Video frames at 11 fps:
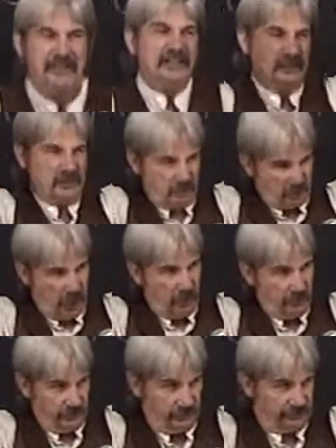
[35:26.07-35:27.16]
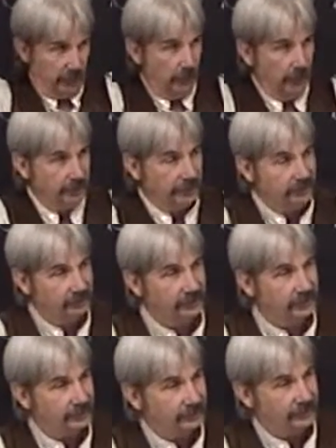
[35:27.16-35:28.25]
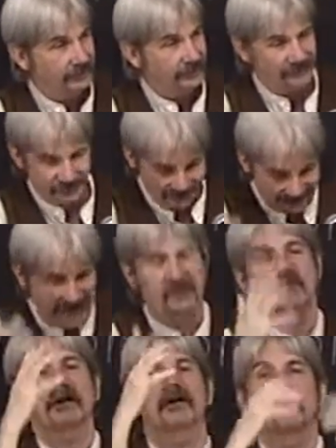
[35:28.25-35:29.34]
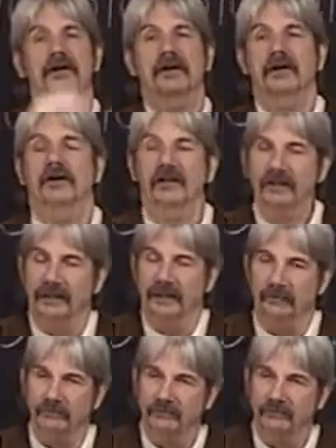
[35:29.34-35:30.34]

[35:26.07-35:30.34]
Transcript: explodes forth. That's what I wanted all the time.